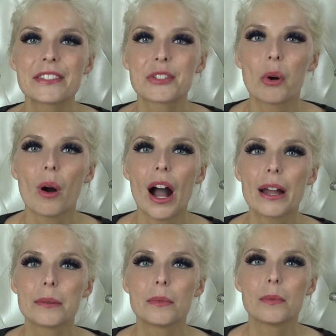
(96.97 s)
So
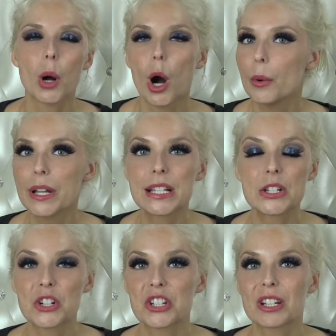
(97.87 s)
I'm always
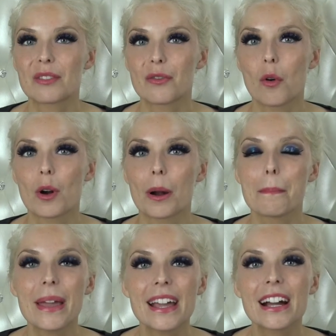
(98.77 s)
searching for
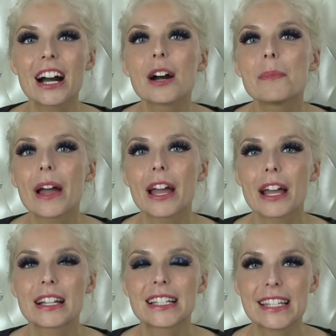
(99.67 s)
makeup
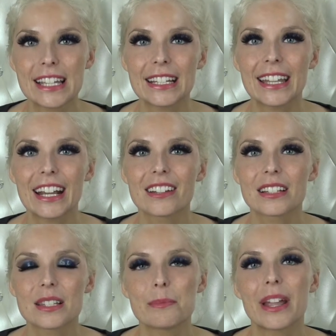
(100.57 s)
and skincare
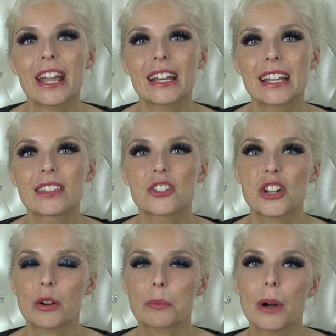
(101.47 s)
that's made in the
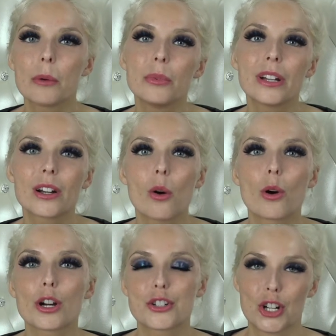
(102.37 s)
Czech Republic
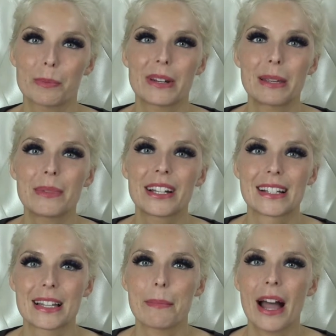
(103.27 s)
or Germany,
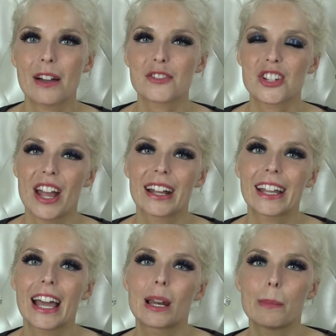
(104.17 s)
because I'm half
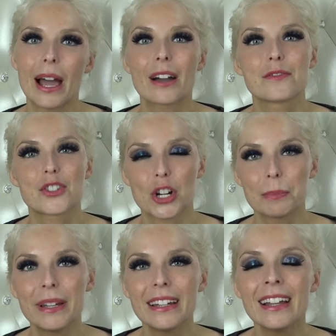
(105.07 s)
Czech and I'm half
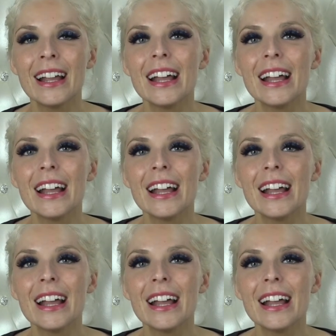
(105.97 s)
German.